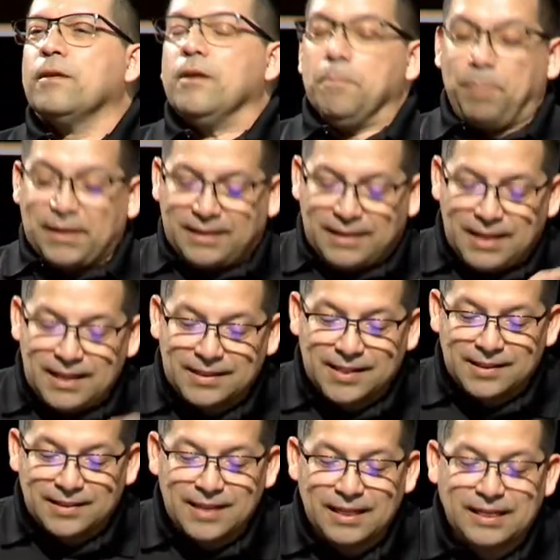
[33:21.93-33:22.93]
But this
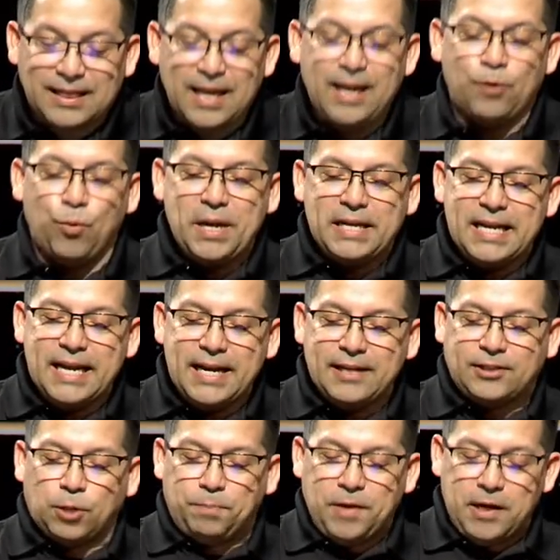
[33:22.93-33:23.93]
is the thing we need
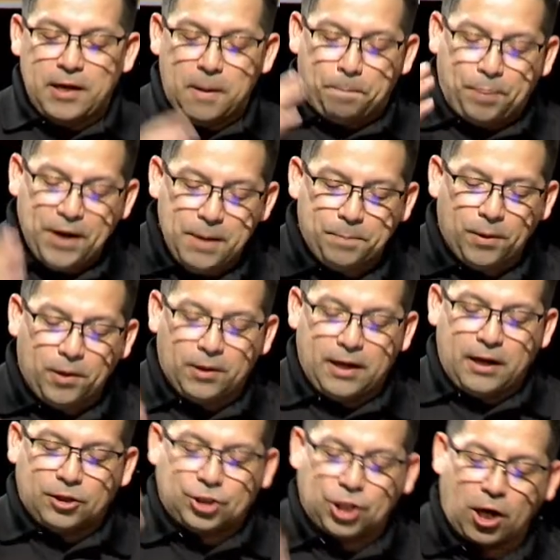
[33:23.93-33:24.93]
to be a people in
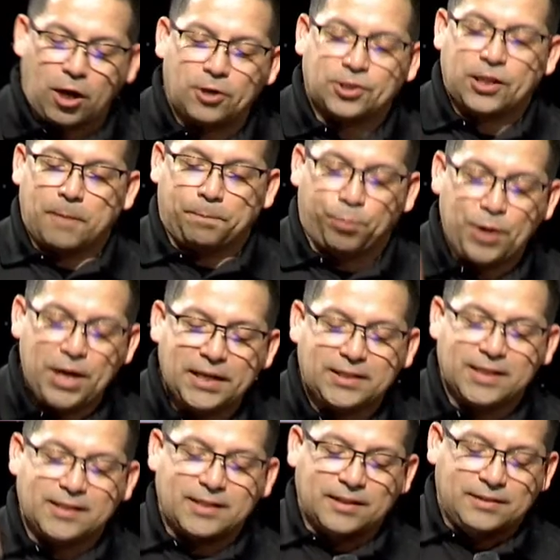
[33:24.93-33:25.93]
a church that
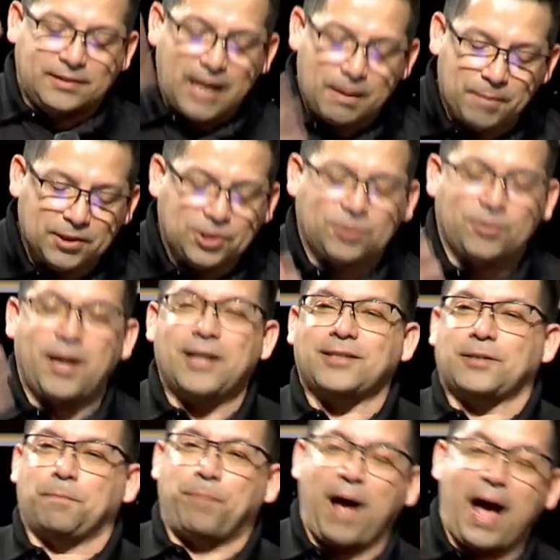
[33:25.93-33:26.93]
preaches and demonstrates
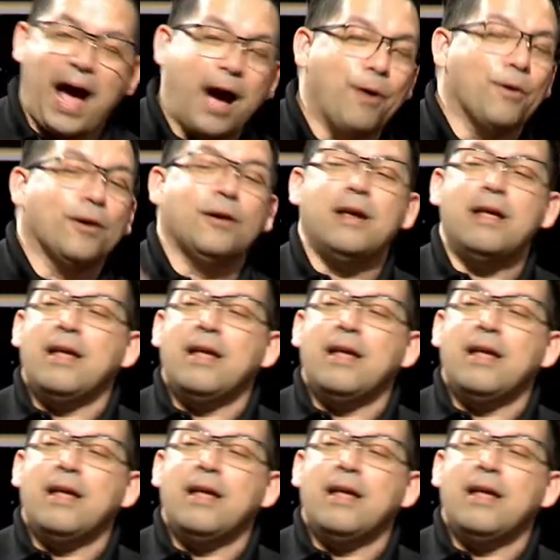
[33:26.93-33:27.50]
the power